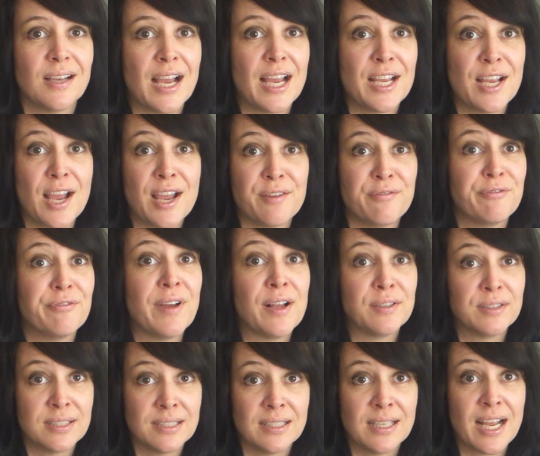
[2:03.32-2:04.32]
I, mm. I,
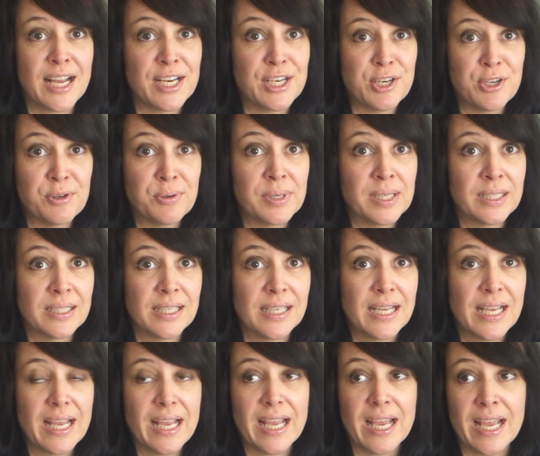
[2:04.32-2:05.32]
felt it. I knew it.
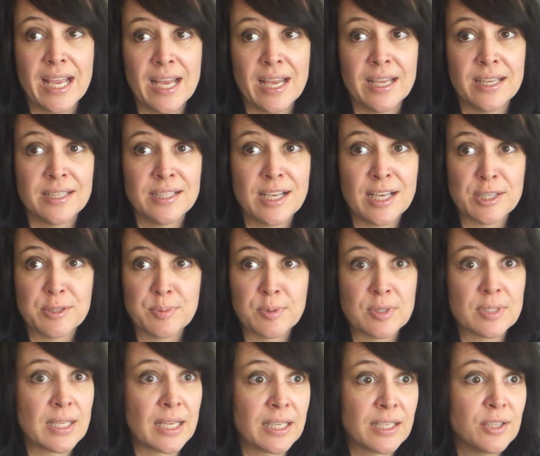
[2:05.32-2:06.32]
And
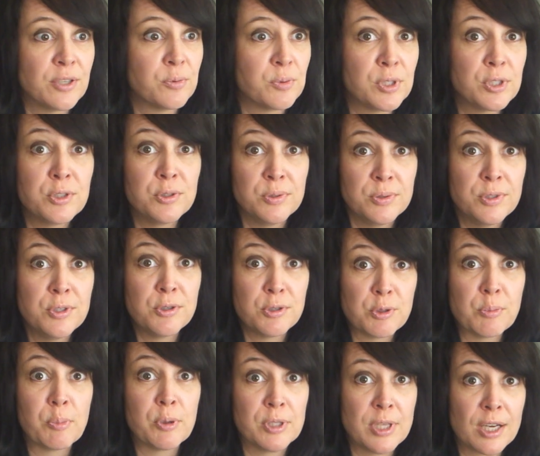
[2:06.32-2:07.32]
Jesper's like, we do
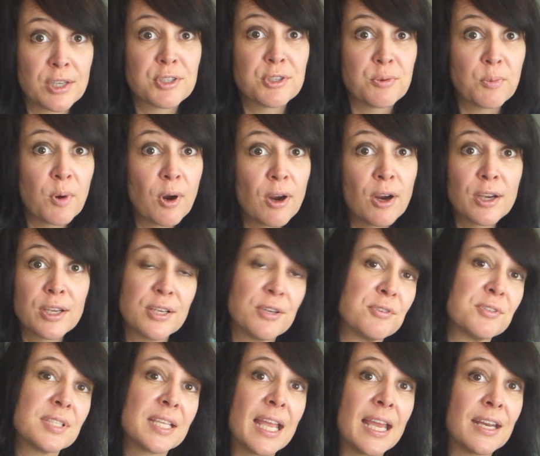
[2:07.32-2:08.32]
some production work, you know,
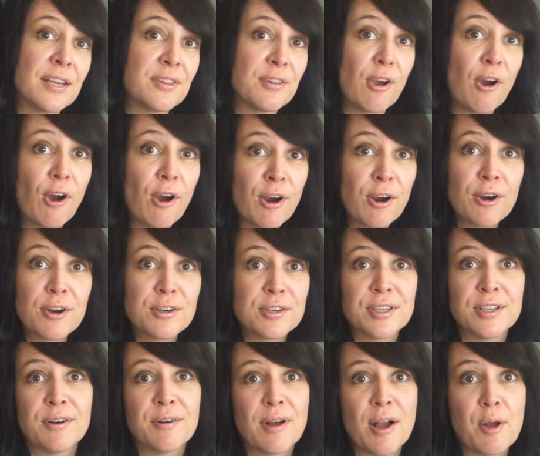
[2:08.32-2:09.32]
scan in the art,
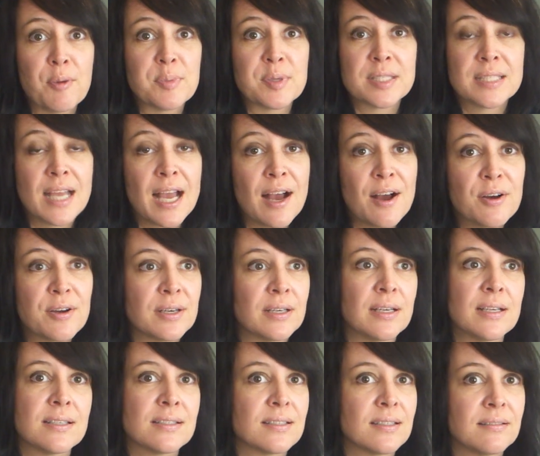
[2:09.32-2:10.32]
you know, help us out. And
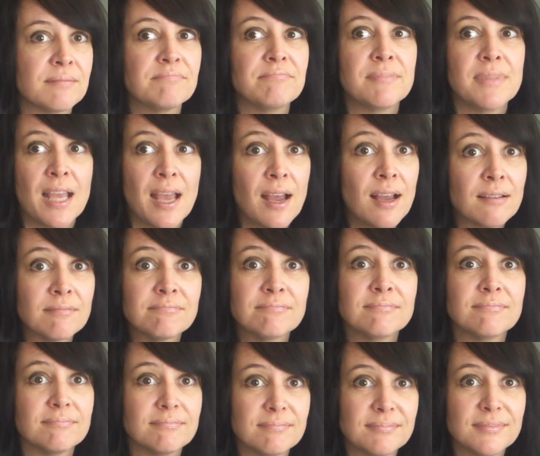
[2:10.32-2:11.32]
I said, yeah.
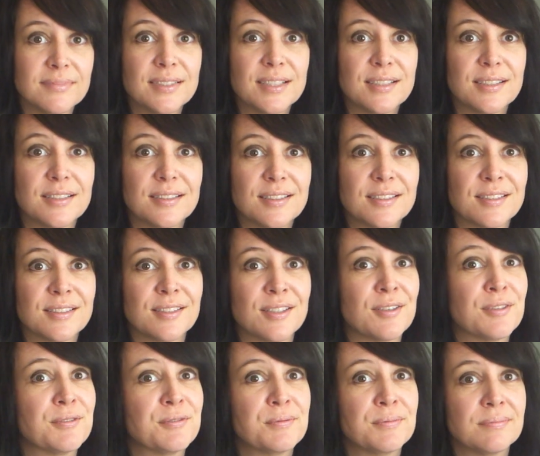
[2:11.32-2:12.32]
So
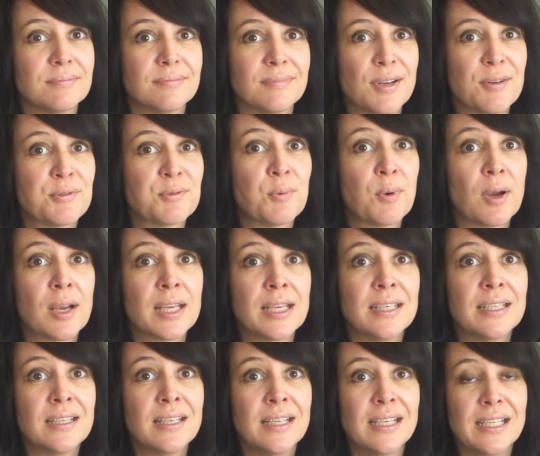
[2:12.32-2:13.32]
I was
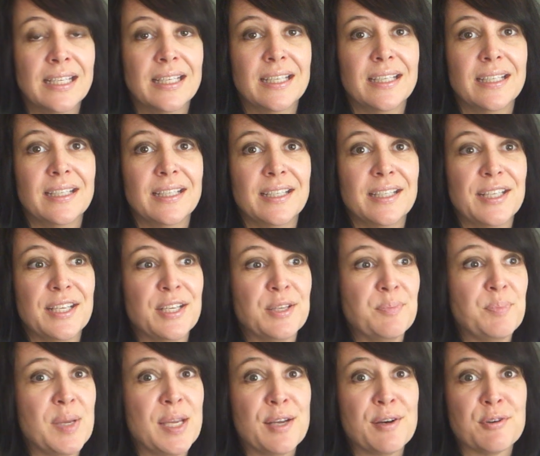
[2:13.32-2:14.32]
working
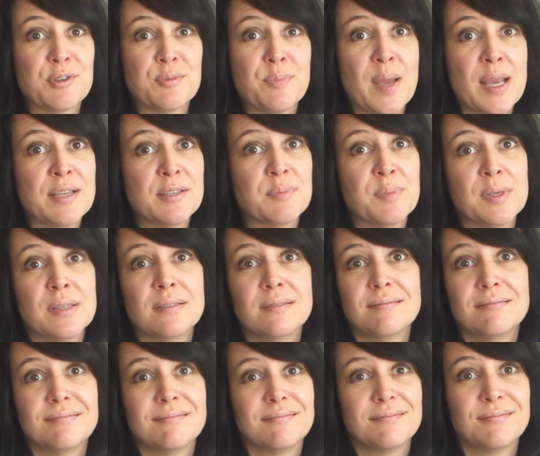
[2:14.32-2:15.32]
in Peter's basement
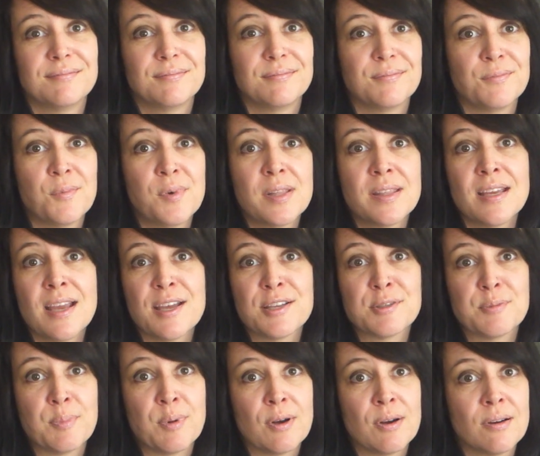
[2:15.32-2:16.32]
with
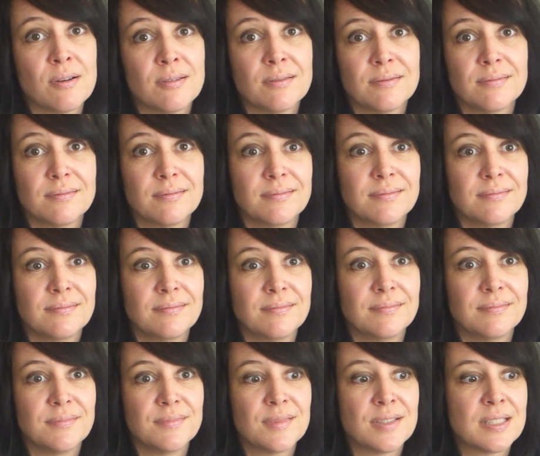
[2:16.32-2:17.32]
Jesper,
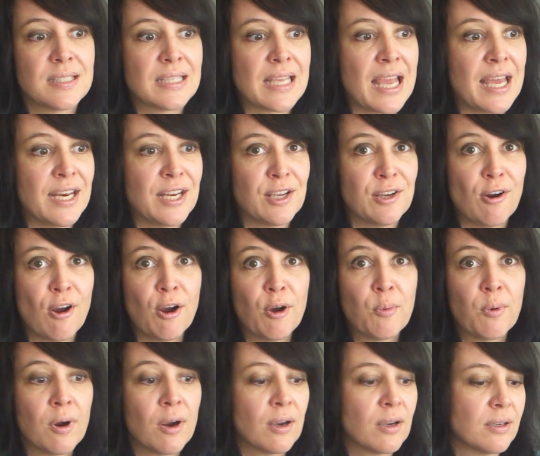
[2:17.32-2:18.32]
scanning an
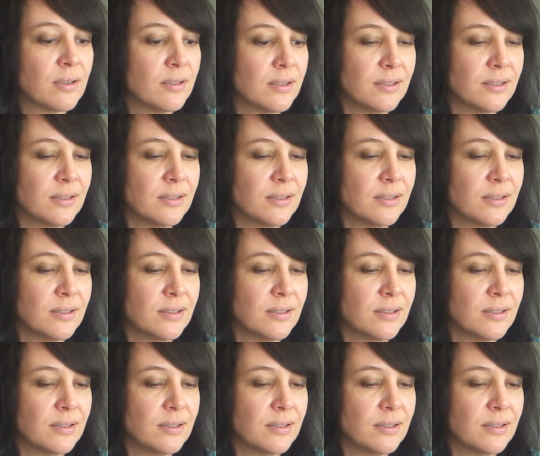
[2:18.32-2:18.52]
artwork,